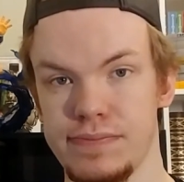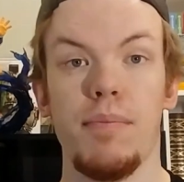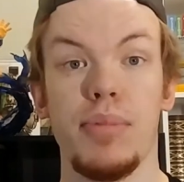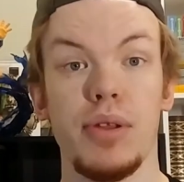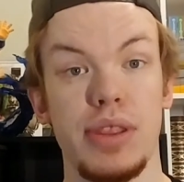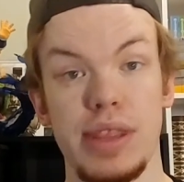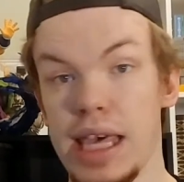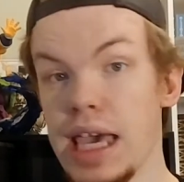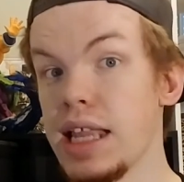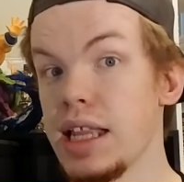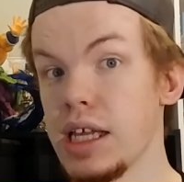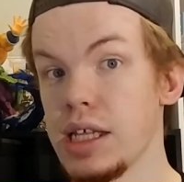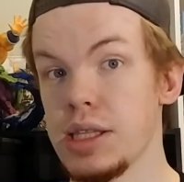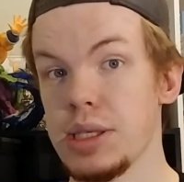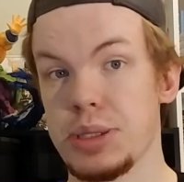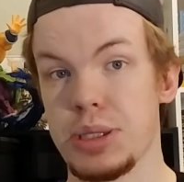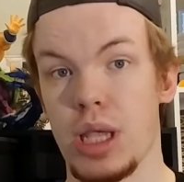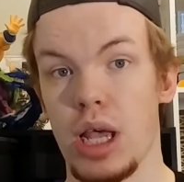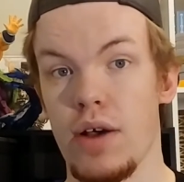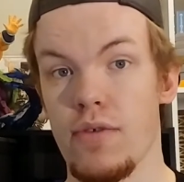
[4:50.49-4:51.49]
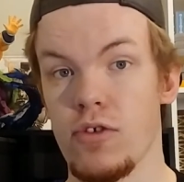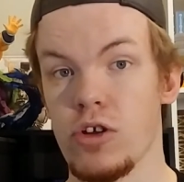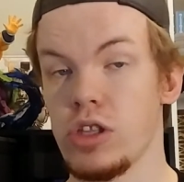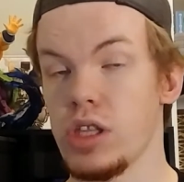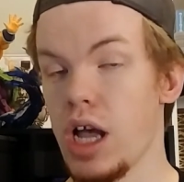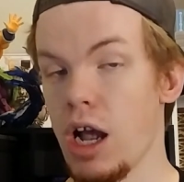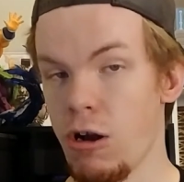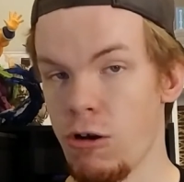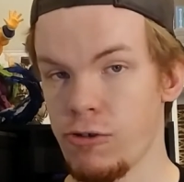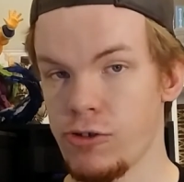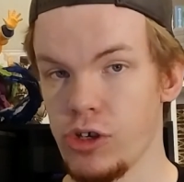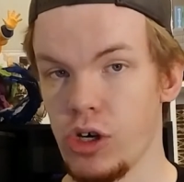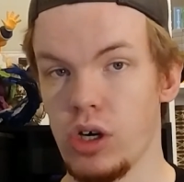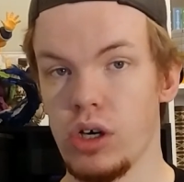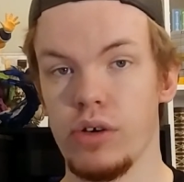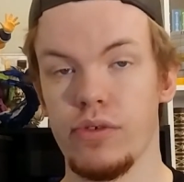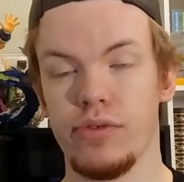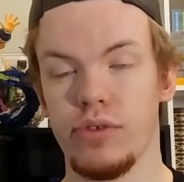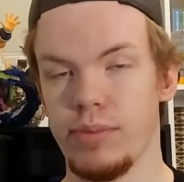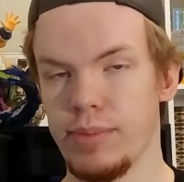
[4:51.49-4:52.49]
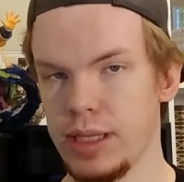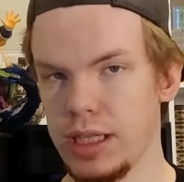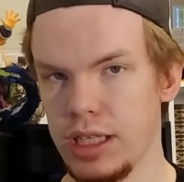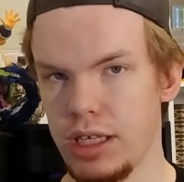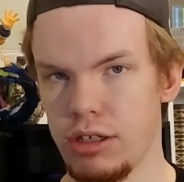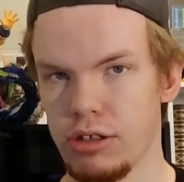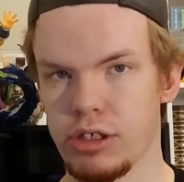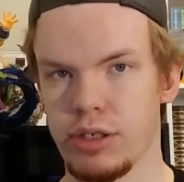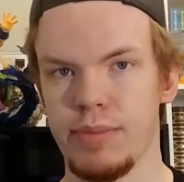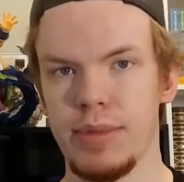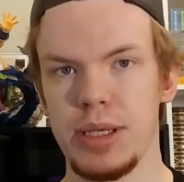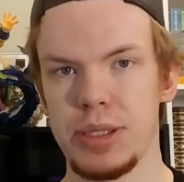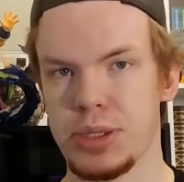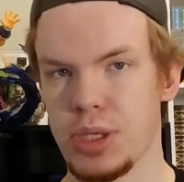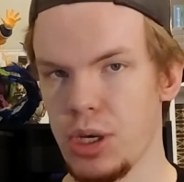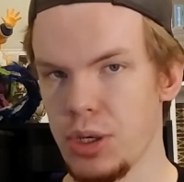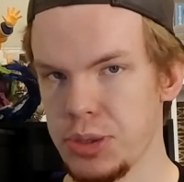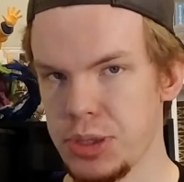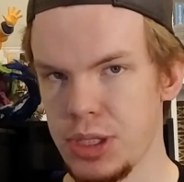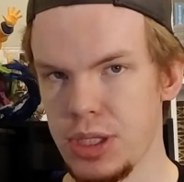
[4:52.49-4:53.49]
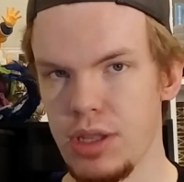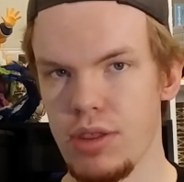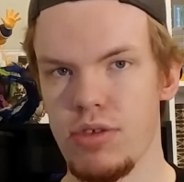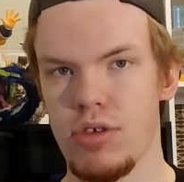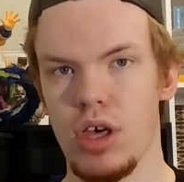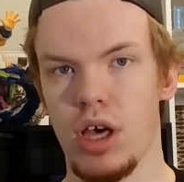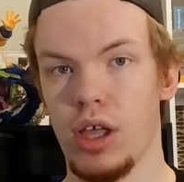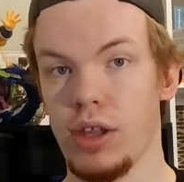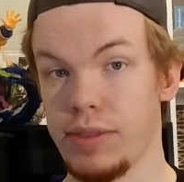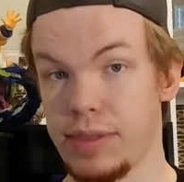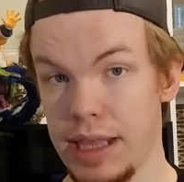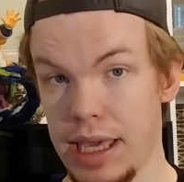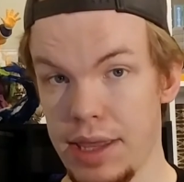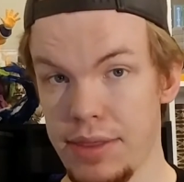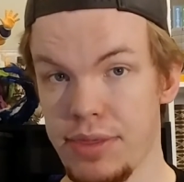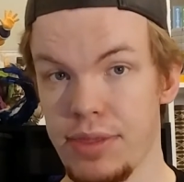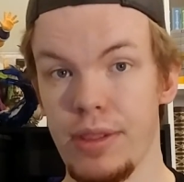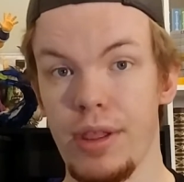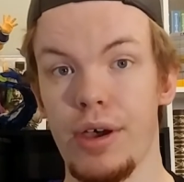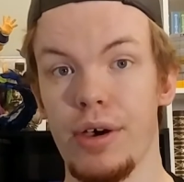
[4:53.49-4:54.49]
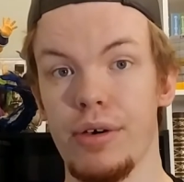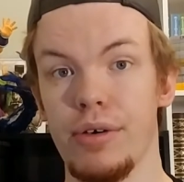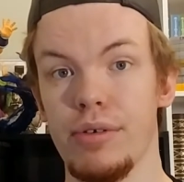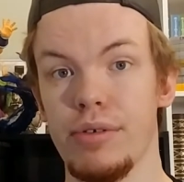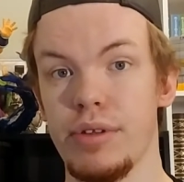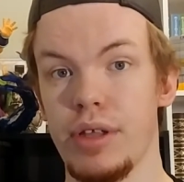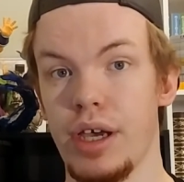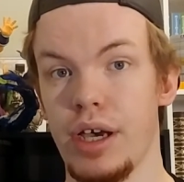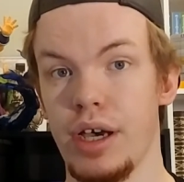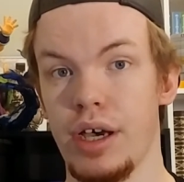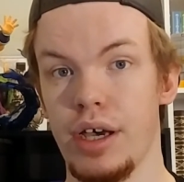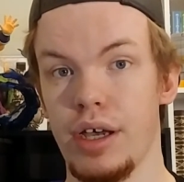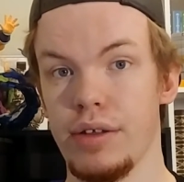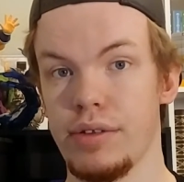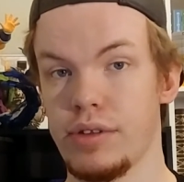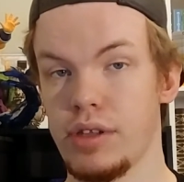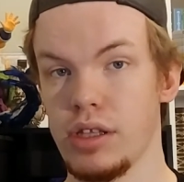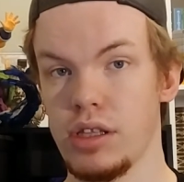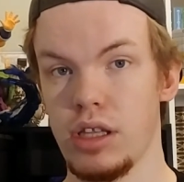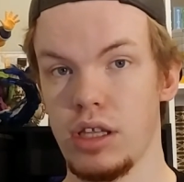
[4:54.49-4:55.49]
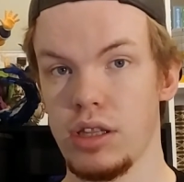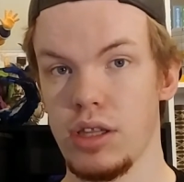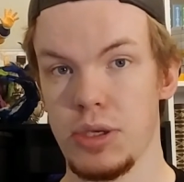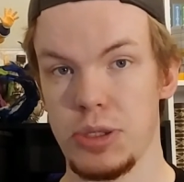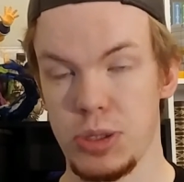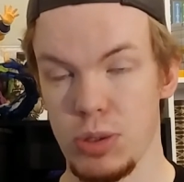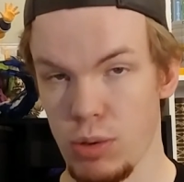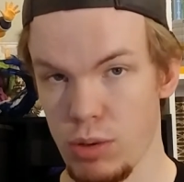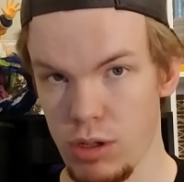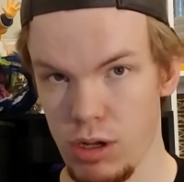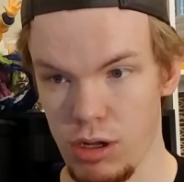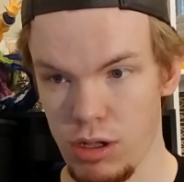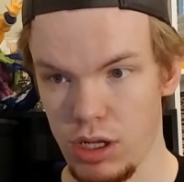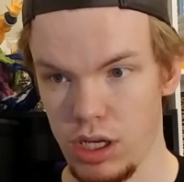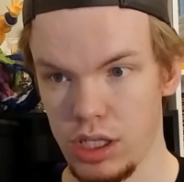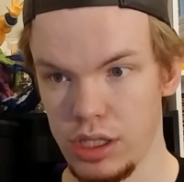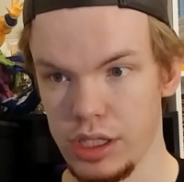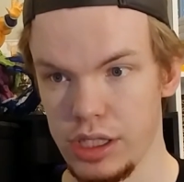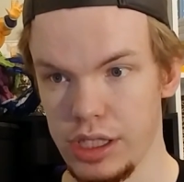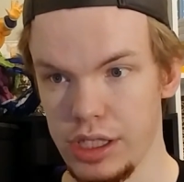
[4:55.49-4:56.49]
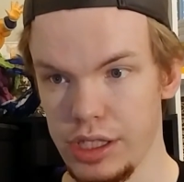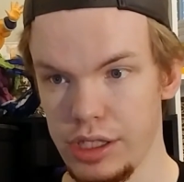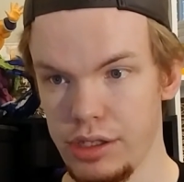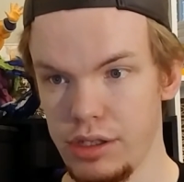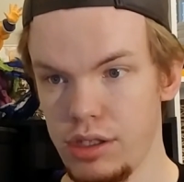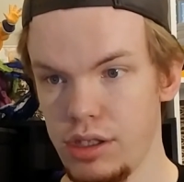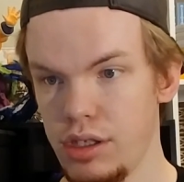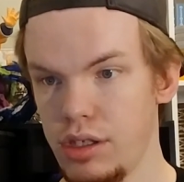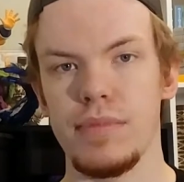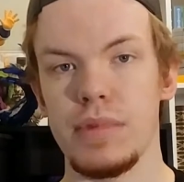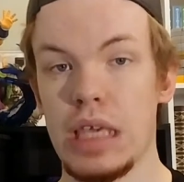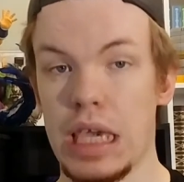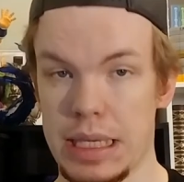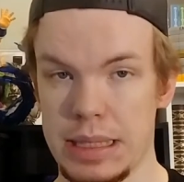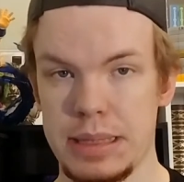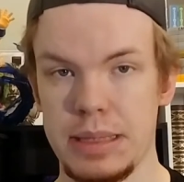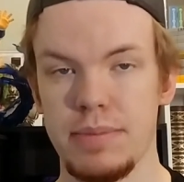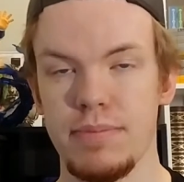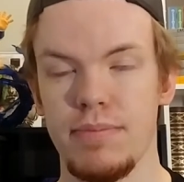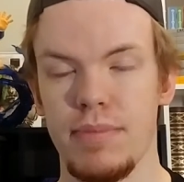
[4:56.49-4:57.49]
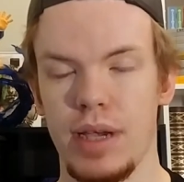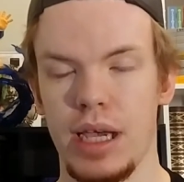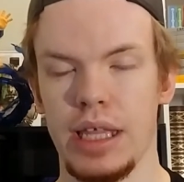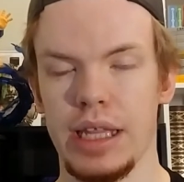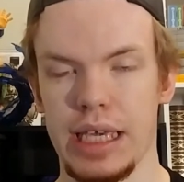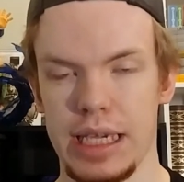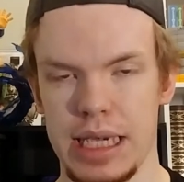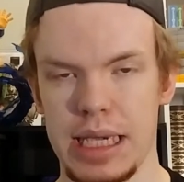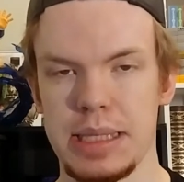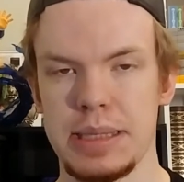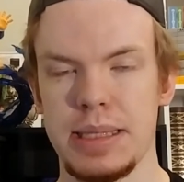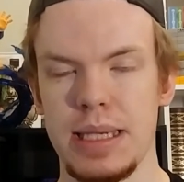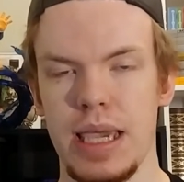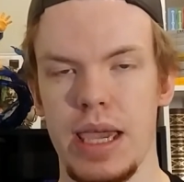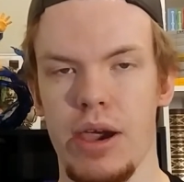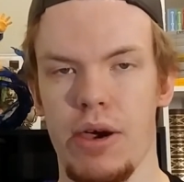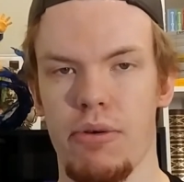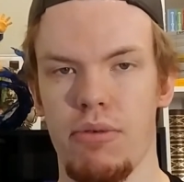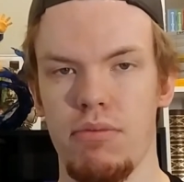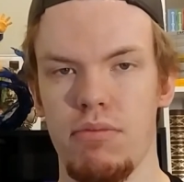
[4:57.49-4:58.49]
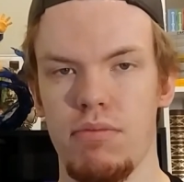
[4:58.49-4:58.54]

But then I discovered Naruto, Fullmetal Alchemist, Ghost in the Shell, Death Note, uh, Sword Art Online. Yes, I like Haseo.